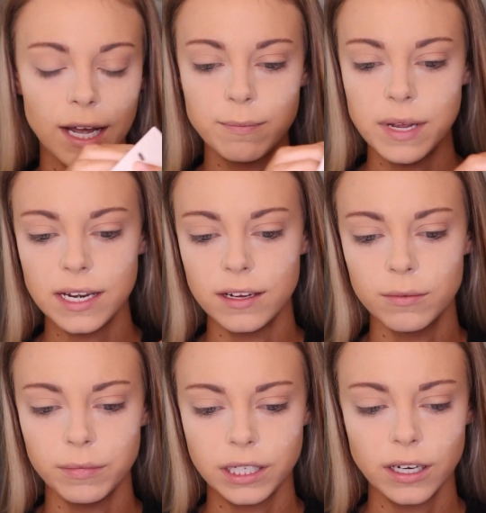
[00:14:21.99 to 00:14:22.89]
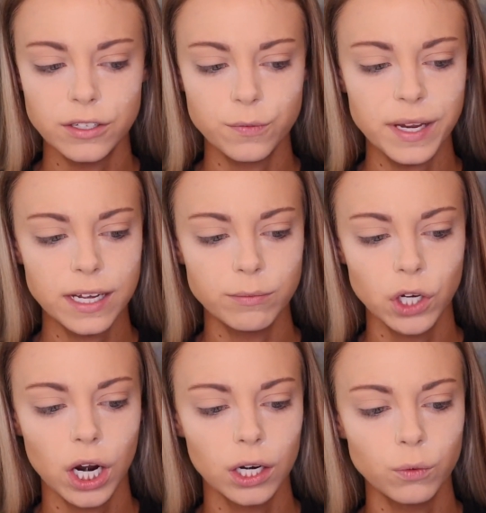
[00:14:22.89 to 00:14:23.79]
light medium because medium
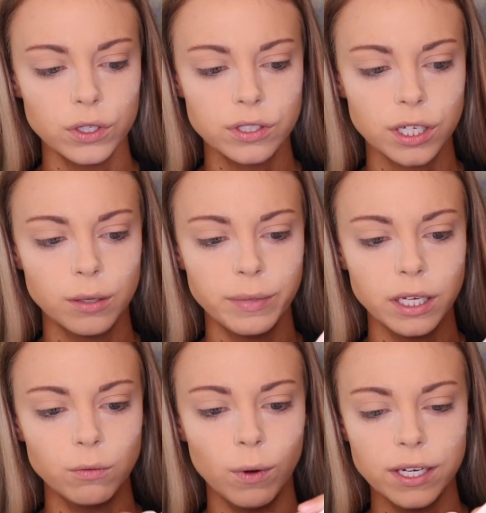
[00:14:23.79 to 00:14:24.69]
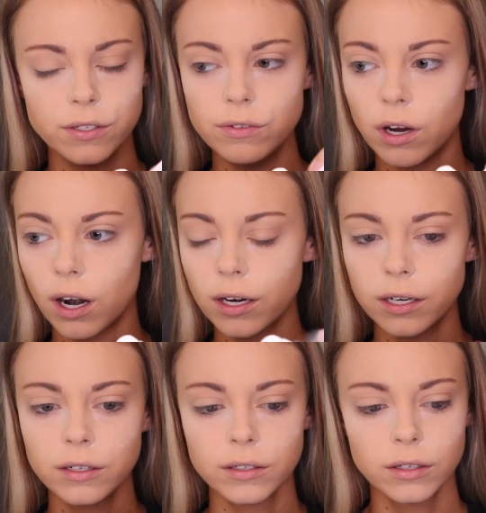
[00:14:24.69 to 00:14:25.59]
dark was going to be way too dark.
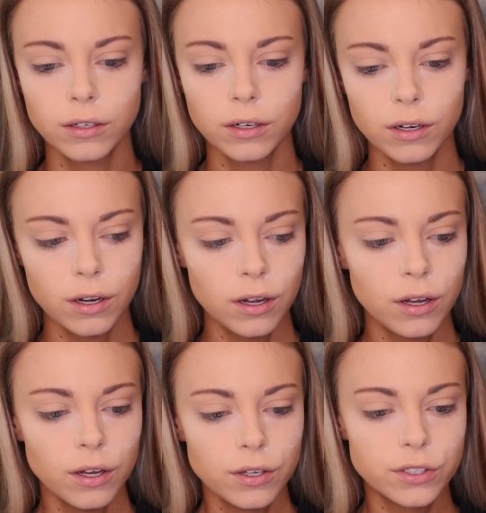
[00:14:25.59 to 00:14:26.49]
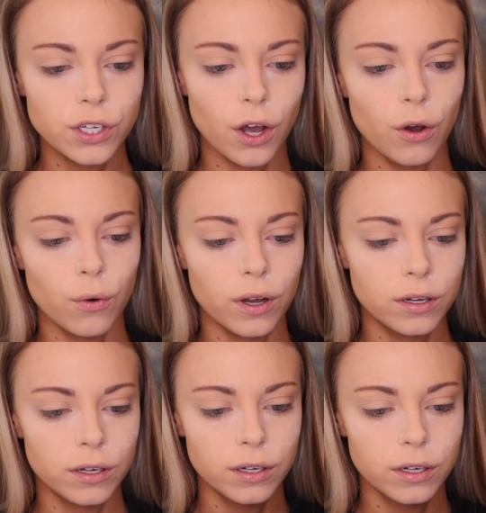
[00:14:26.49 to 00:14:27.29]
So,